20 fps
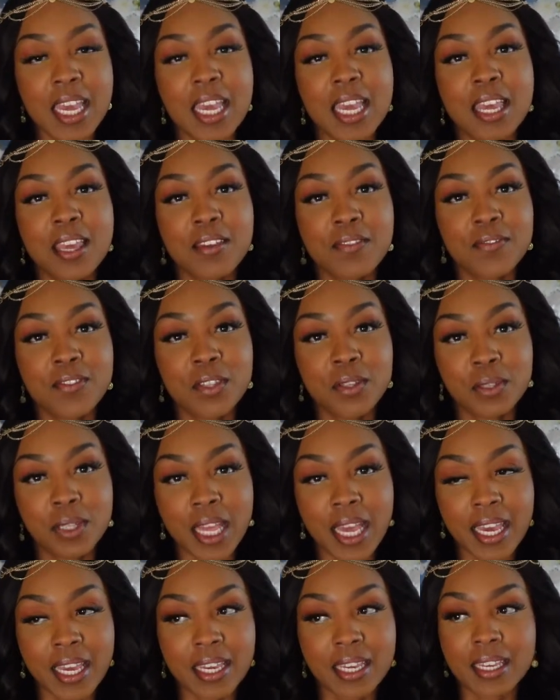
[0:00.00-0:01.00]
if you
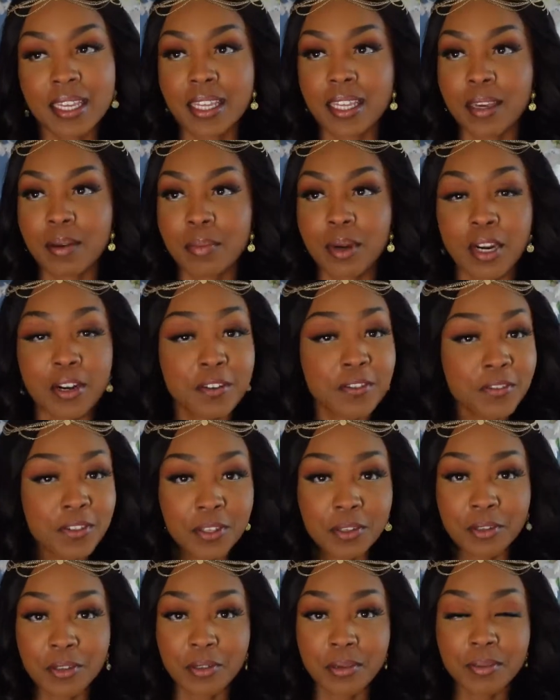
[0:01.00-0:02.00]
like
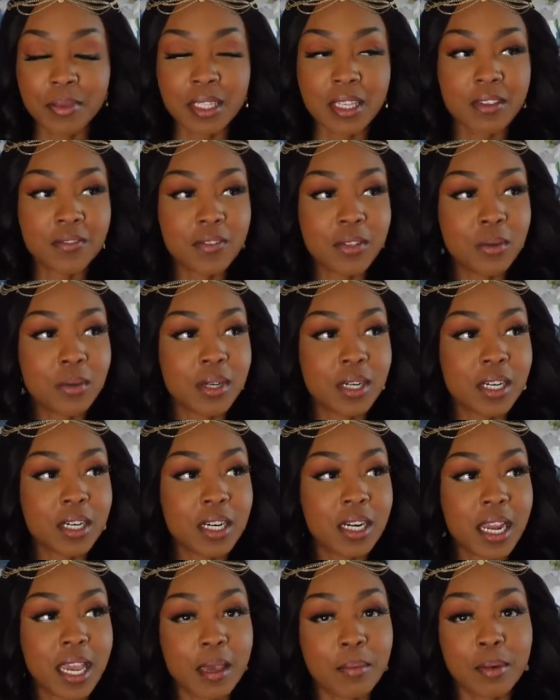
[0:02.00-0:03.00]
perfumes, if you are
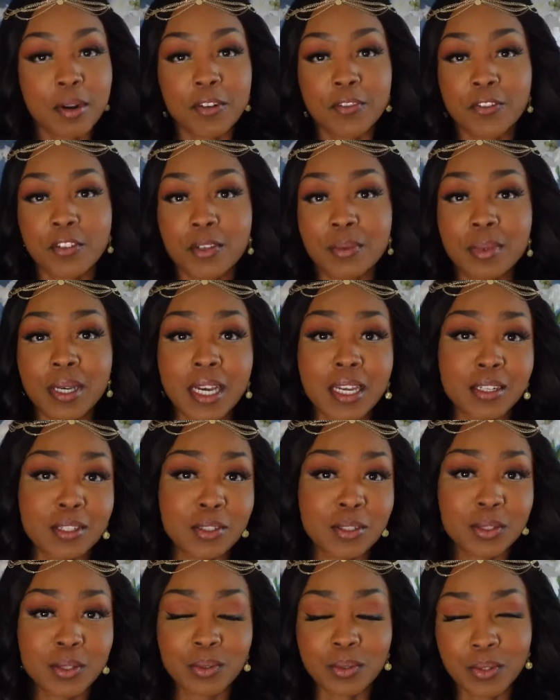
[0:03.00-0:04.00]
a perfume
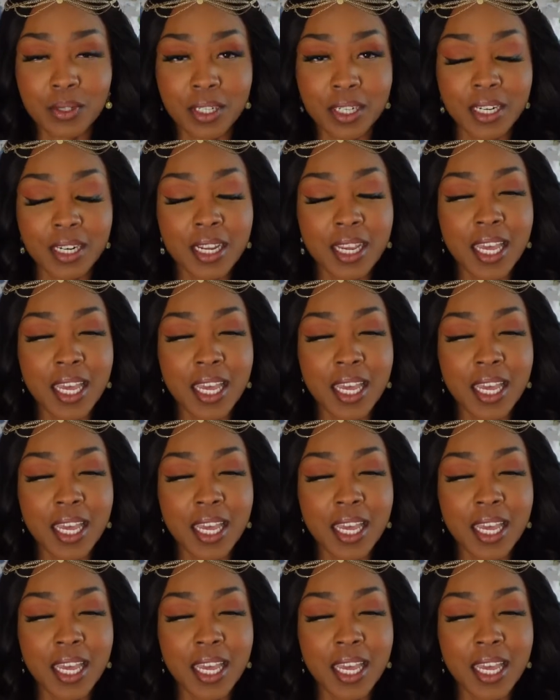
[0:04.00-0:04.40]
connoisseur,